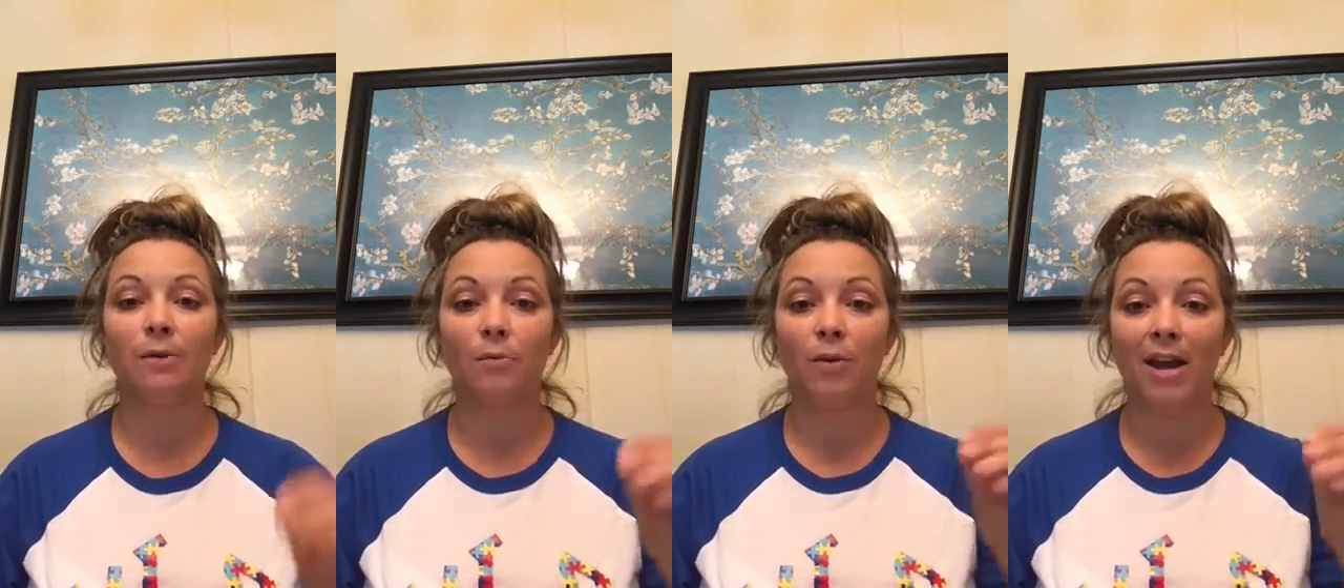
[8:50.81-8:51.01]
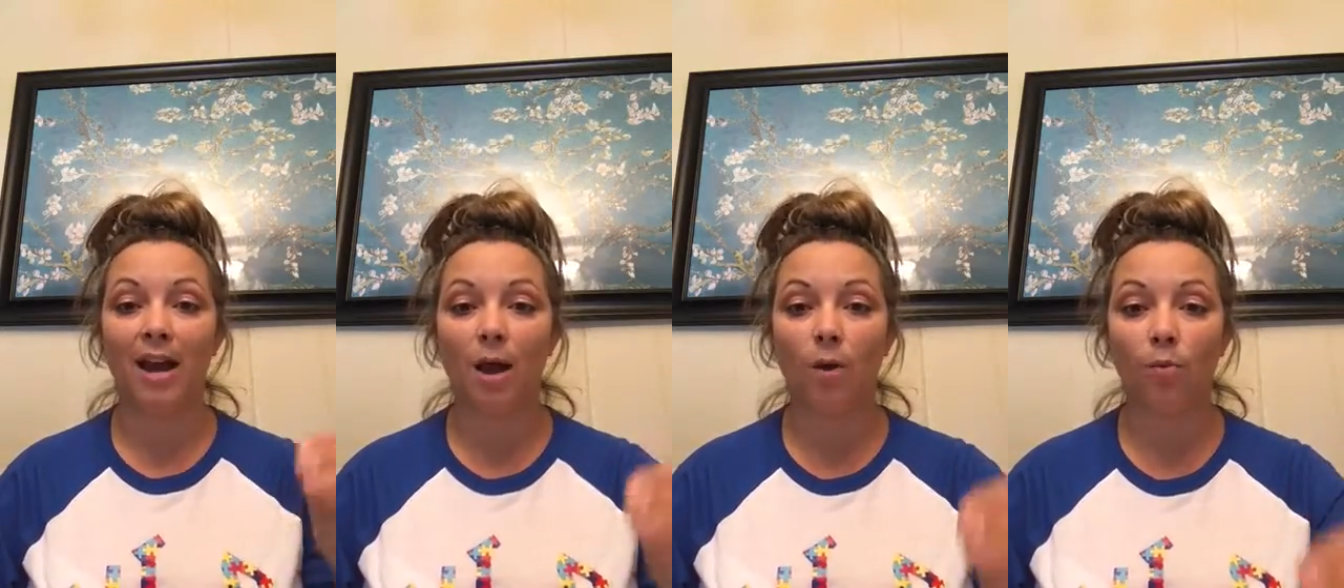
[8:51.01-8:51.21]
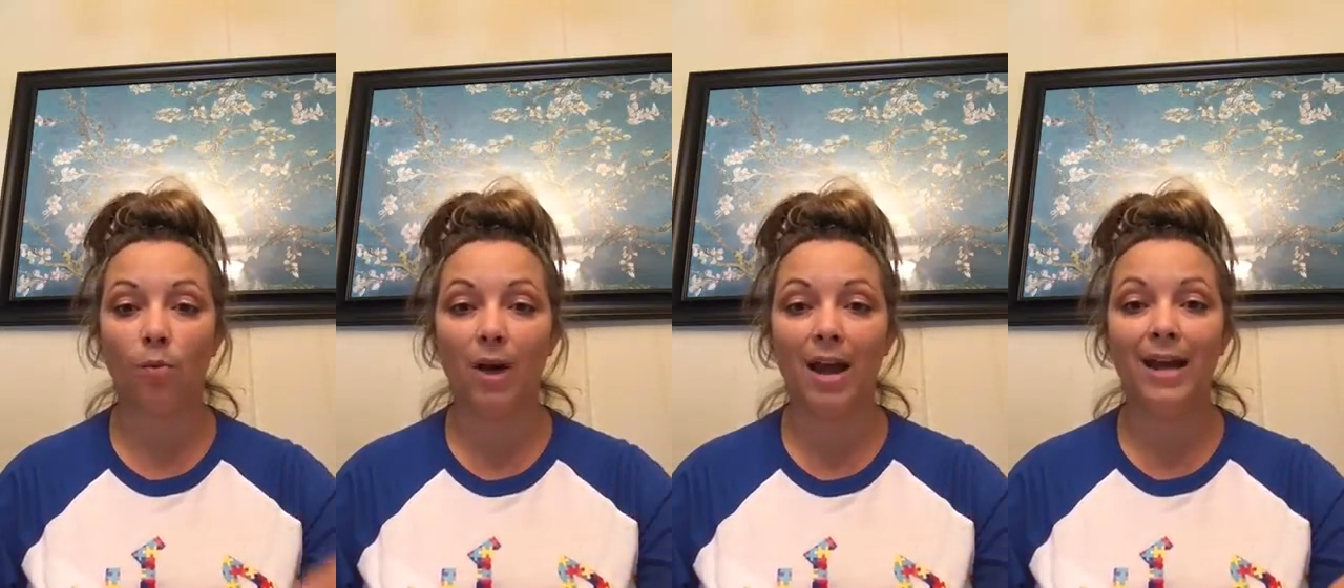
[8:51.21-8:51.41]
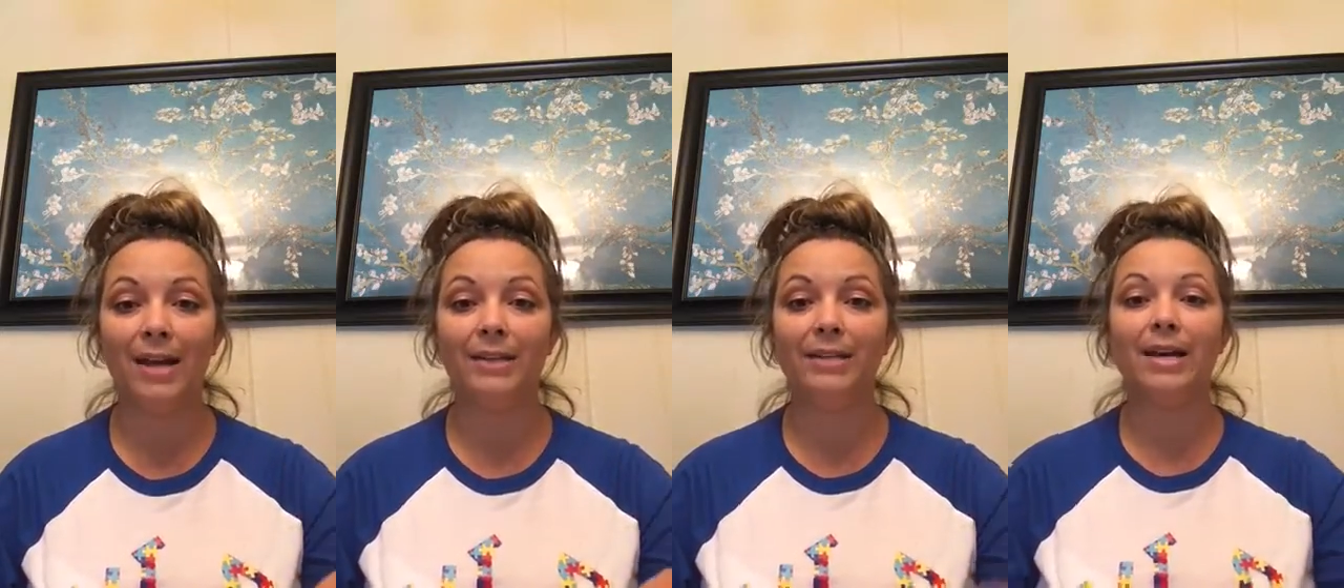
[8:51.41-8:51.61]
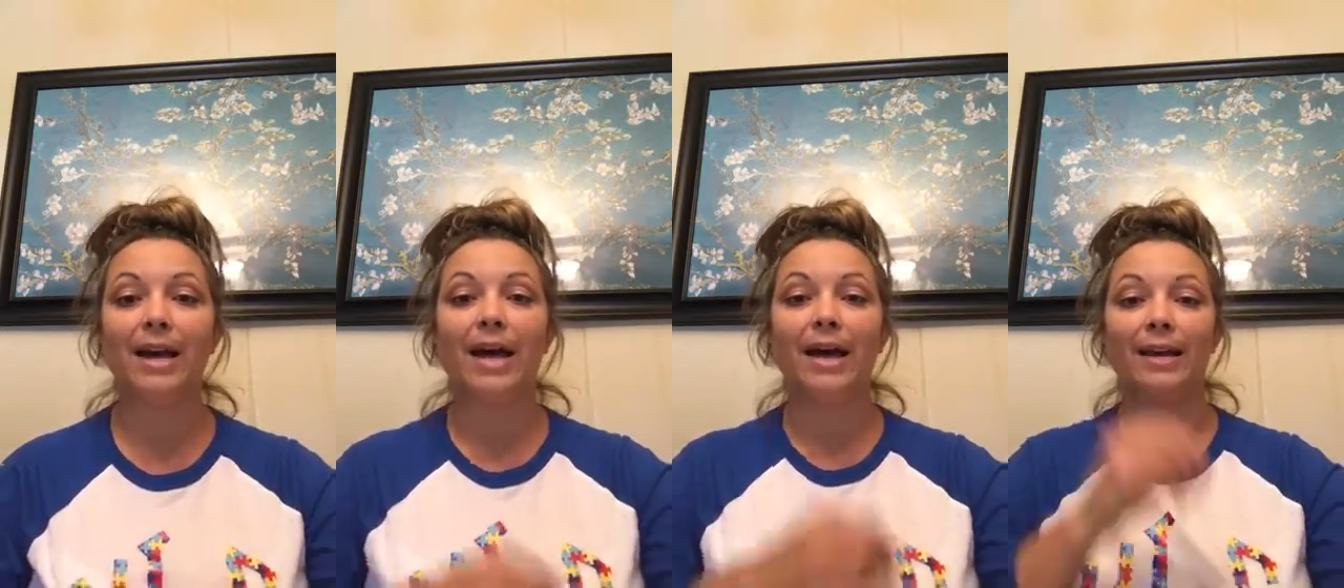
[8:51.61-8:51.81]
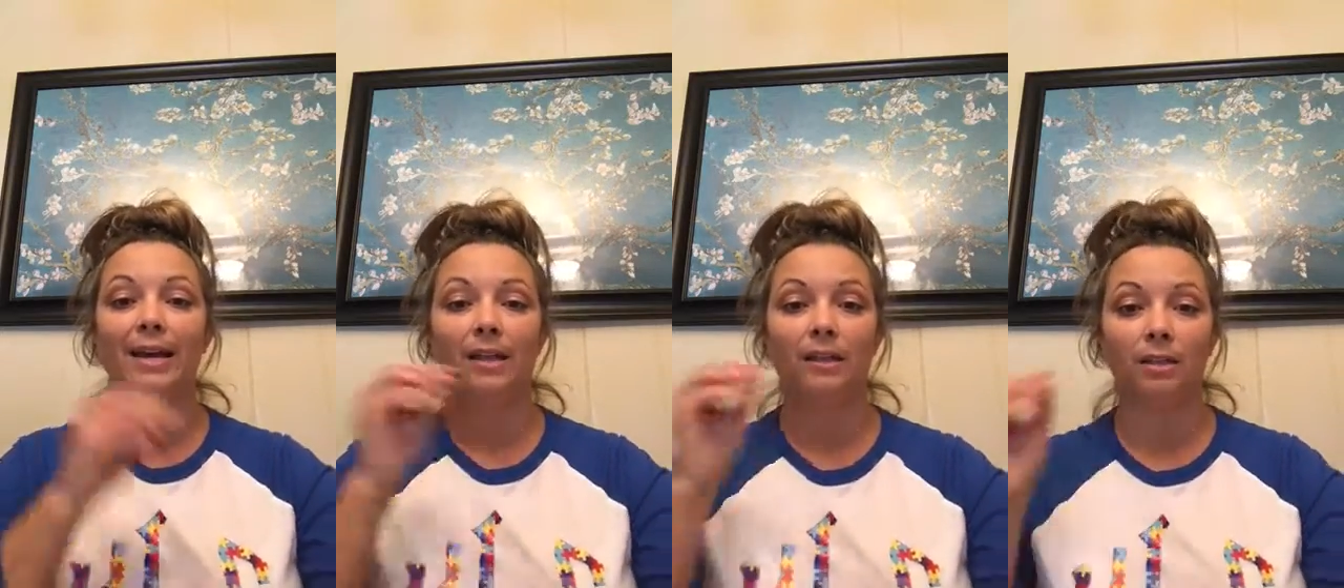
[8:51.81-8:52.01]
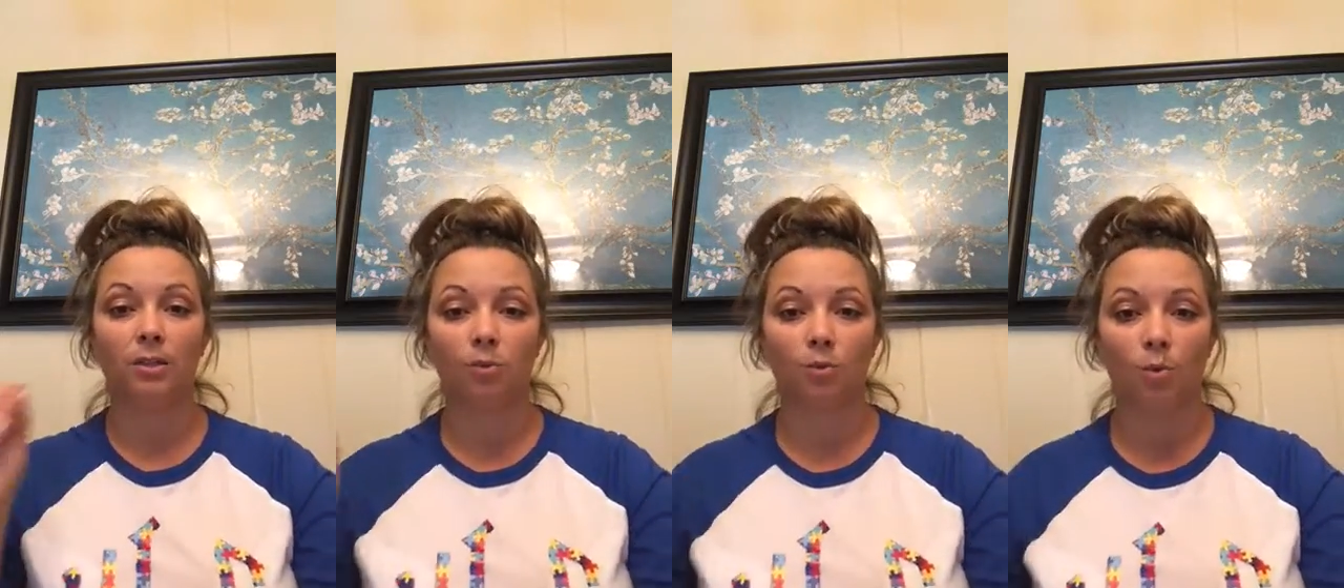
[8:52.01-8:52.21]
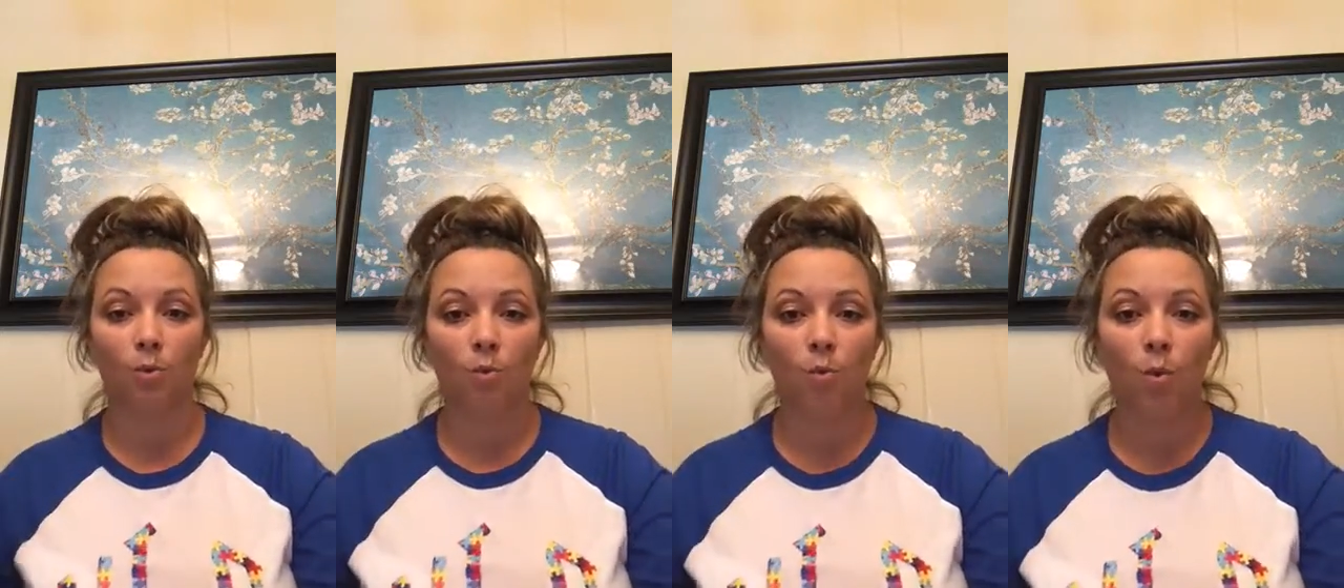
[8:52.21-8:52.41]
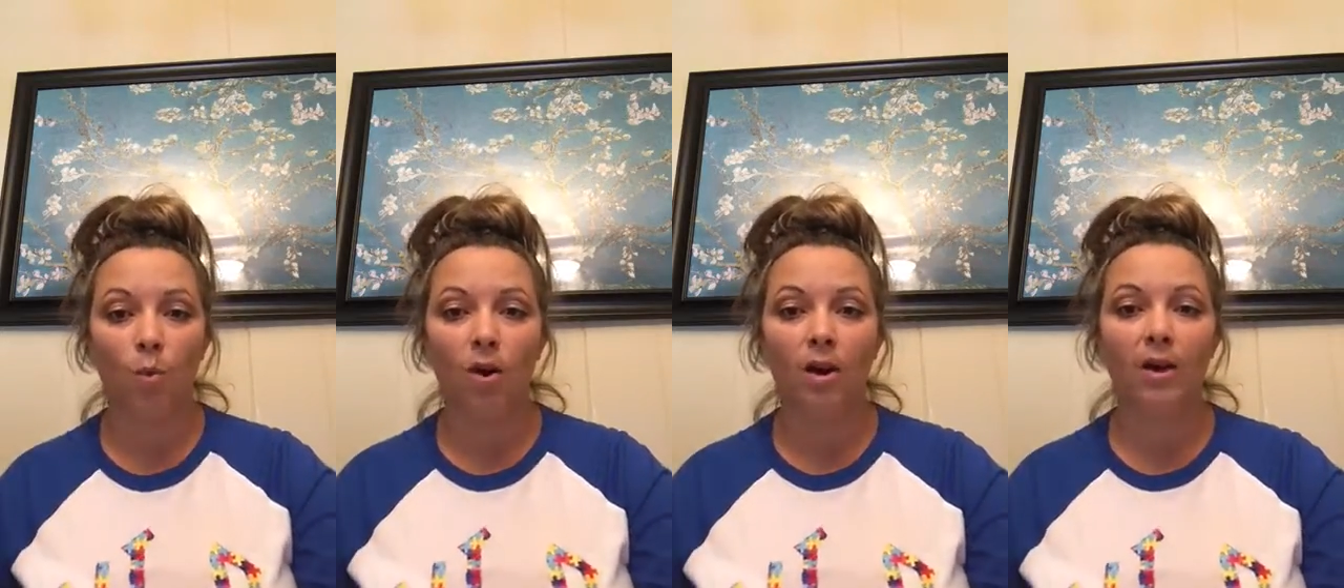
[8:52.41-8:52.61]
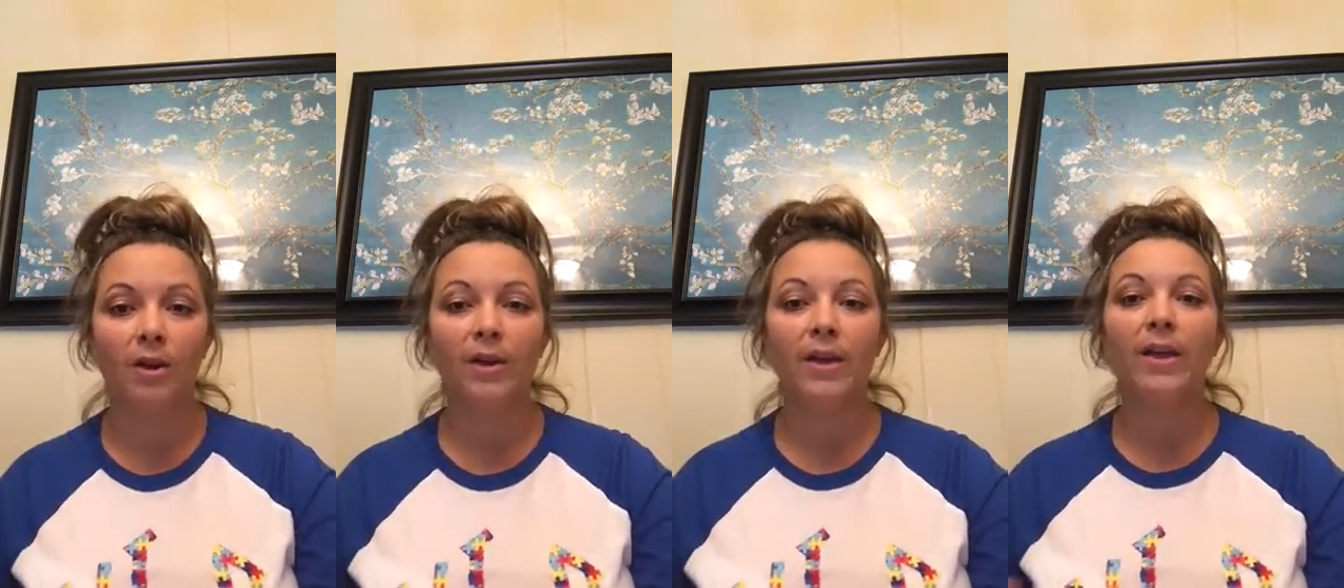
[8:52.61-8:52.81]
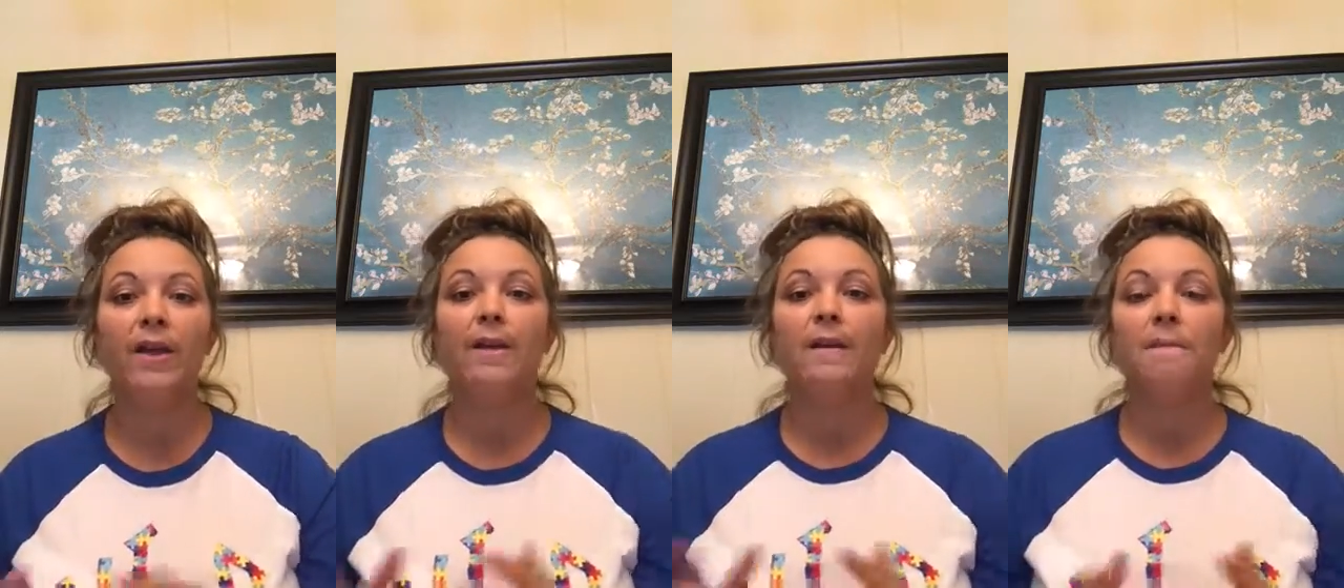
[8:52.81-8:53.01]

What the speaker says: when I wait, I get this reward,